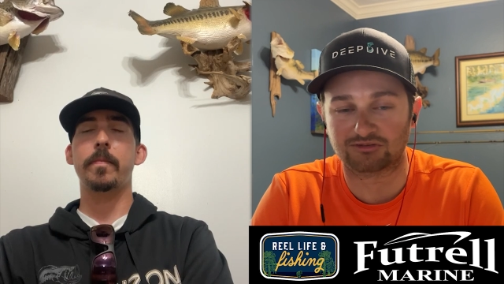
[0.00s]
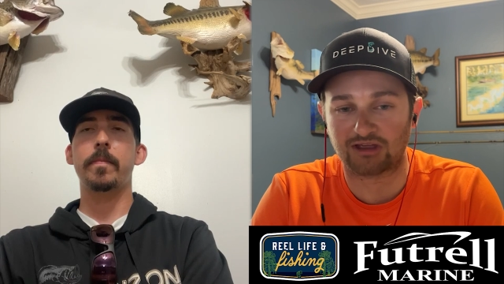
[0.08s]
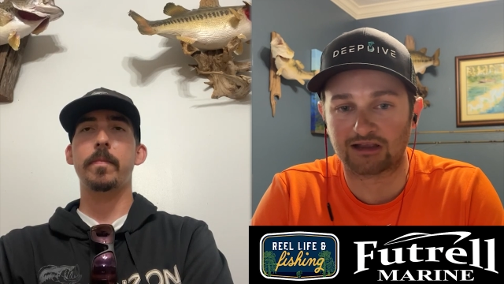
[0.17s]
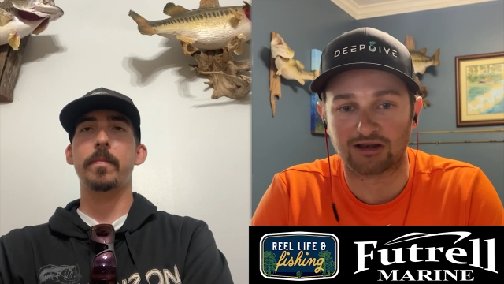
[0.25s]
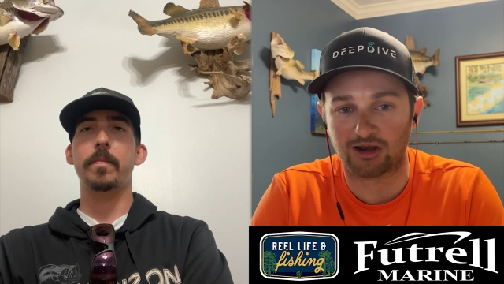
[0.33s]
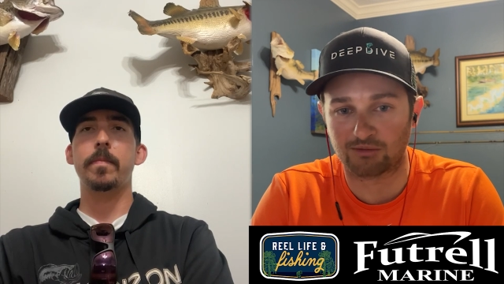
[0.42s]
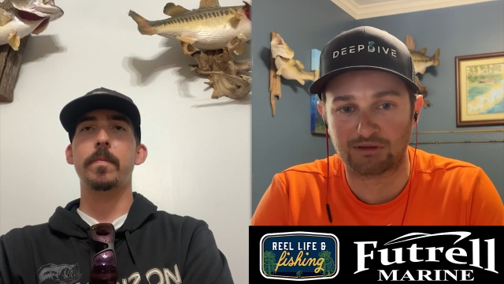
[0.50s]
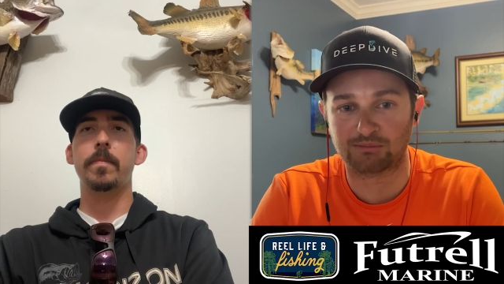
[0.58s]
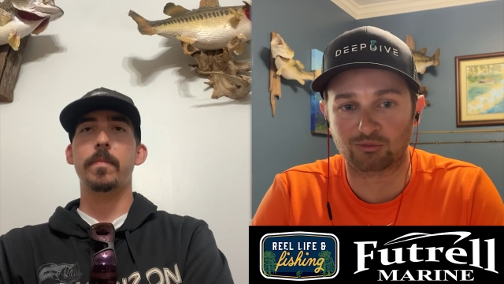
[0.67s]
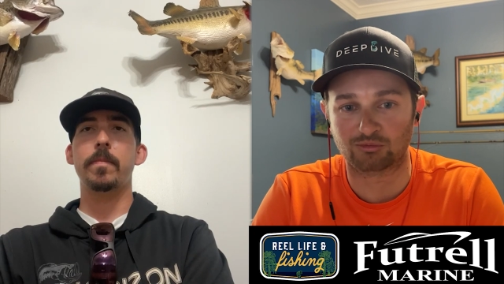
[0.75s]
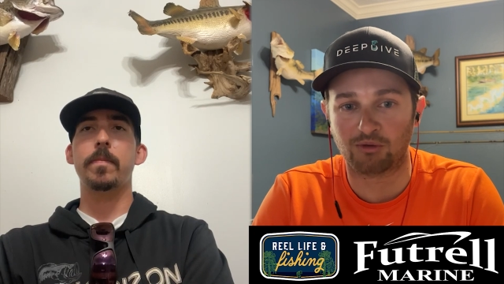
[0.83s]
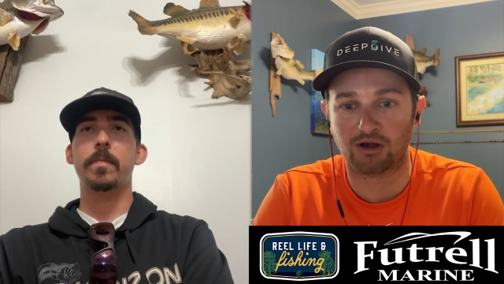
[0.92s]
Speaker 1: take a lot of
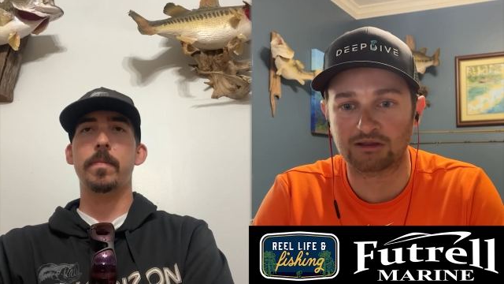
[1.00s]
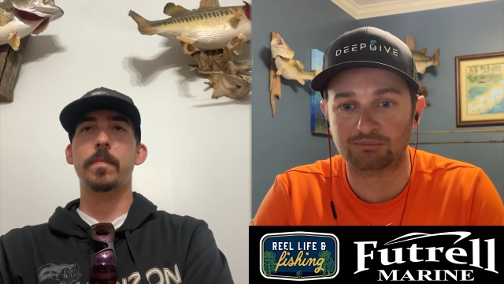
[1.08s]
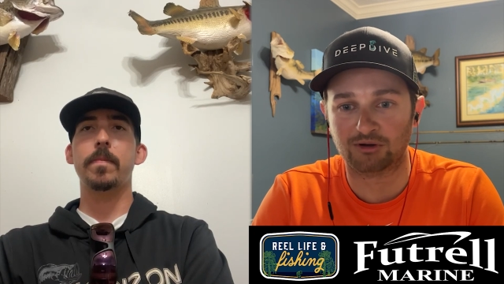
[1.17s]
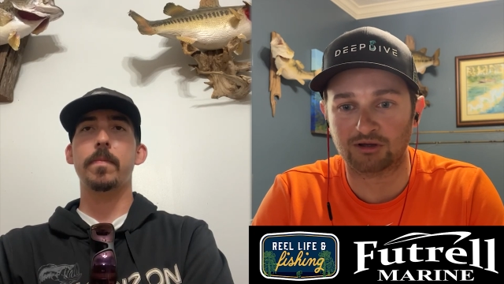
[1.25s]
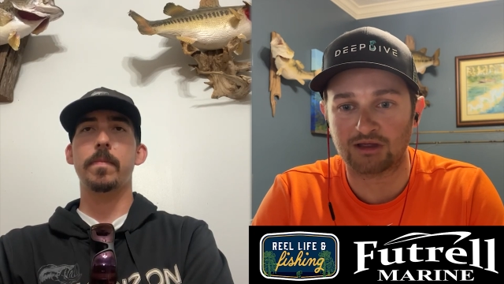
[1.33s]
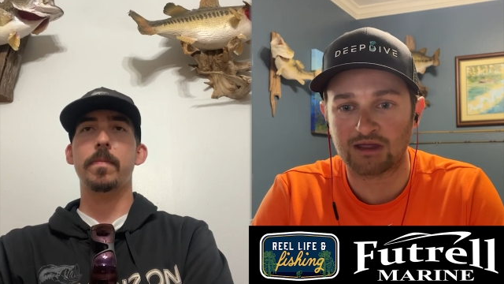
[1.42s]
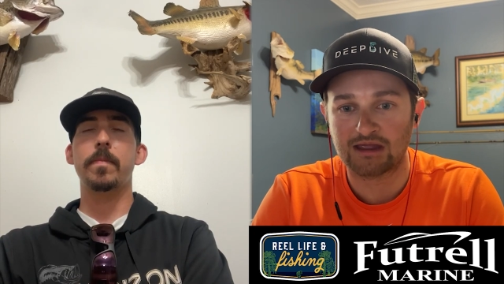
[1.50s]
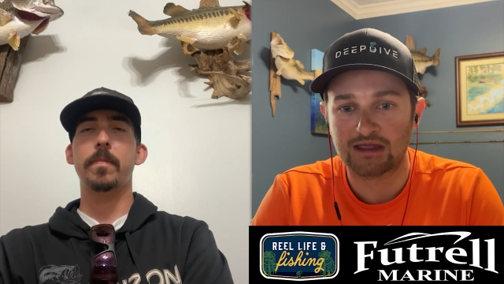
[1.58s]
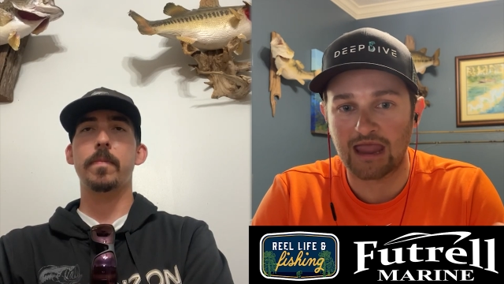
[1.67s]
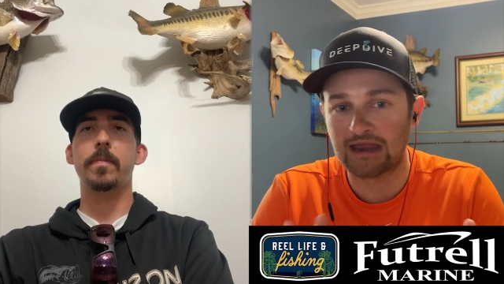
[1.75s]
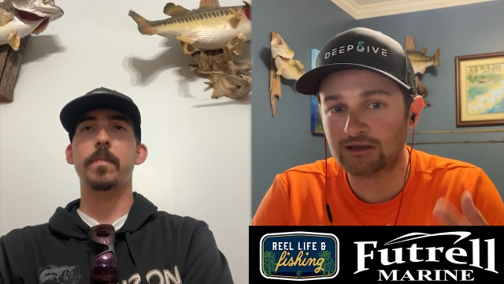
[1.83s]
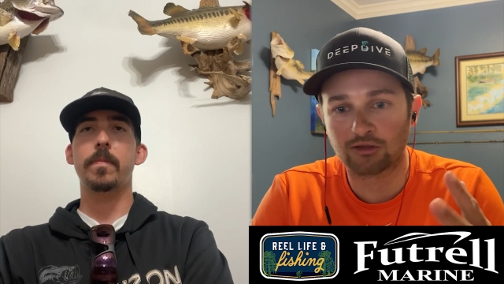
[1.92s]
people's money, but
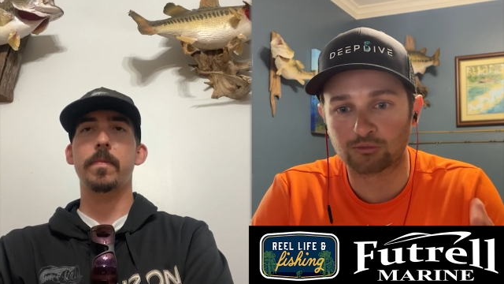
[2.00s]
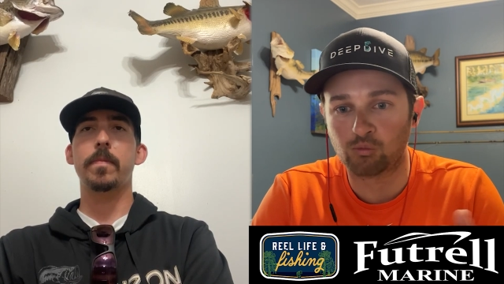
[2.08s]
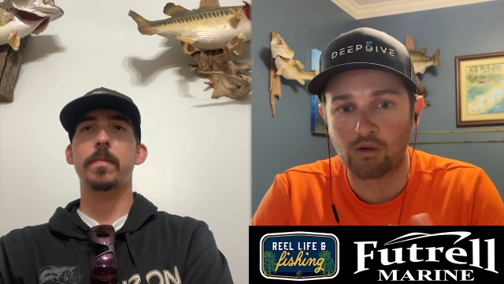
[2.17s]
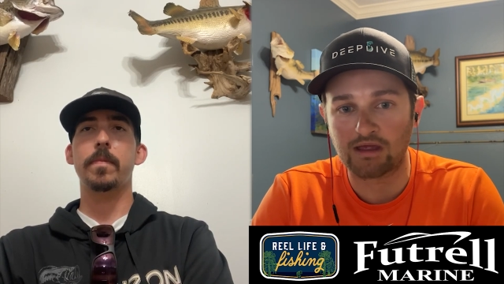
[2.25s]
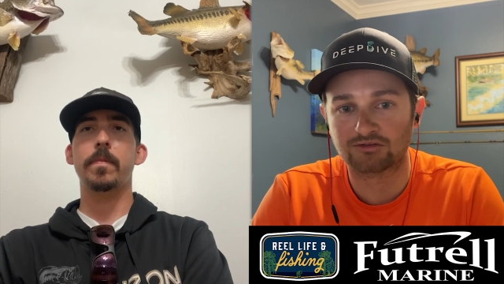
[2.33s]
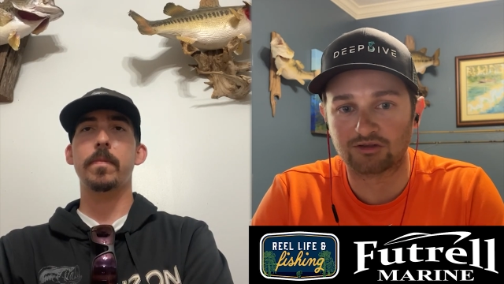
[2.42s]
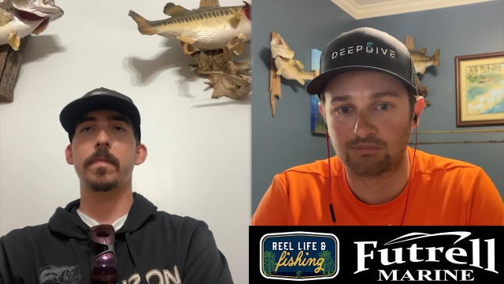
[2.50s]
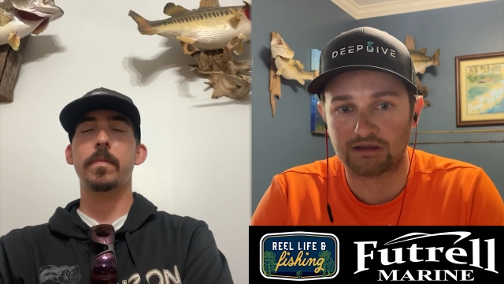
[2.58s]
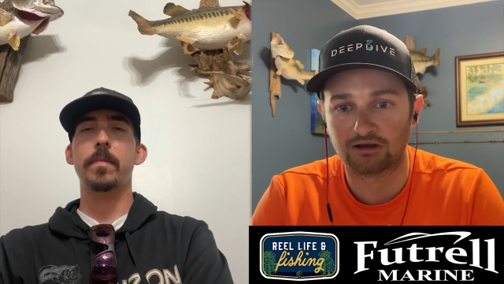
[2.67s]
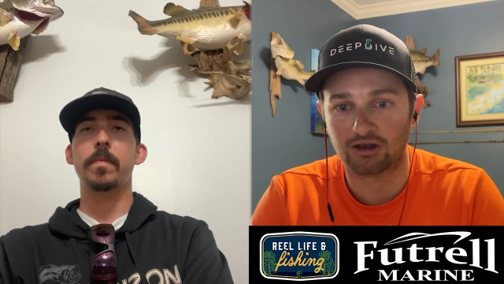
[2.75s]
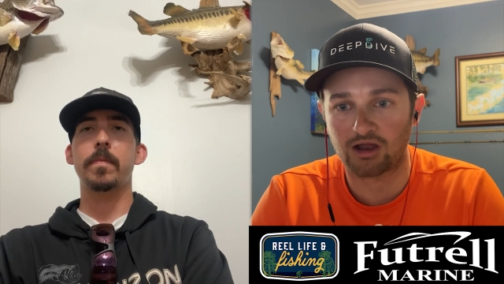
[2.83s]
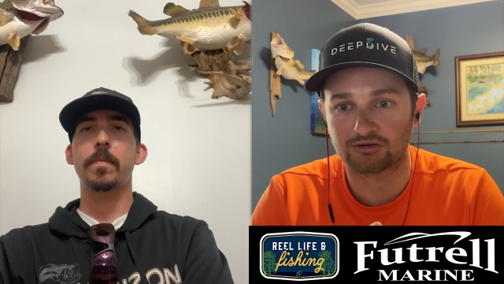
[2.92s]
any other wins that mean a
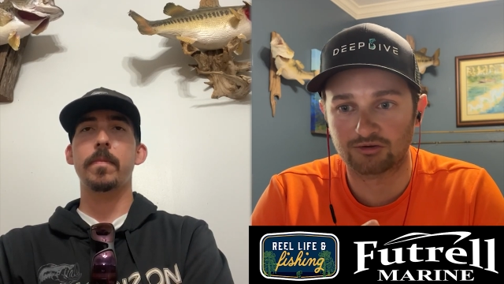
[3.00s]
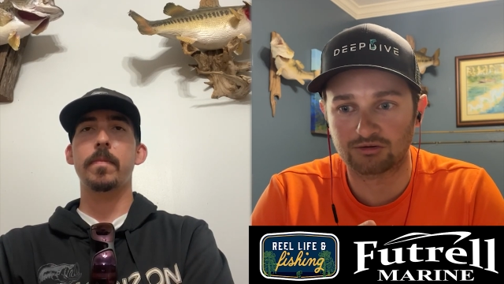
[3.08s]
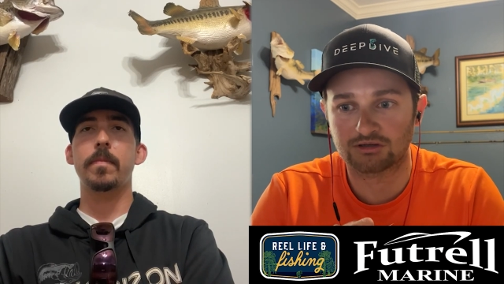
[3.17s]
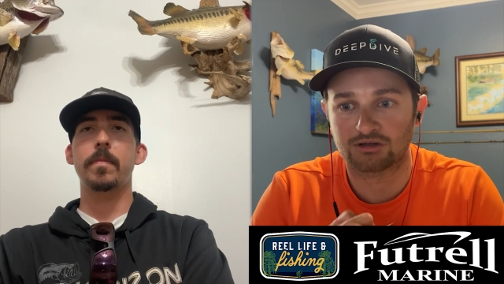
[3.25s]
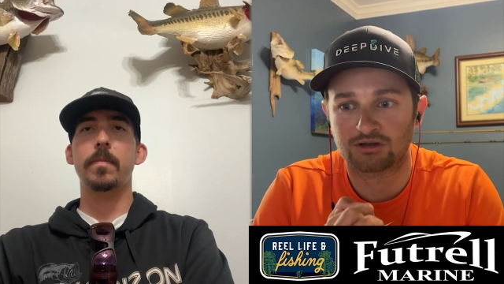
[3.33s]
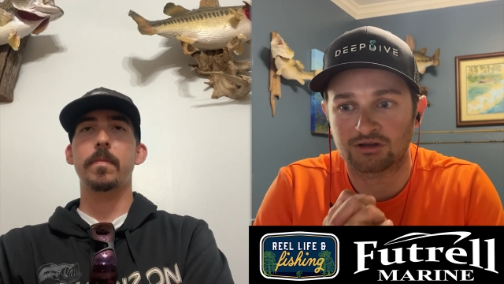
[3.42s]
lot to you?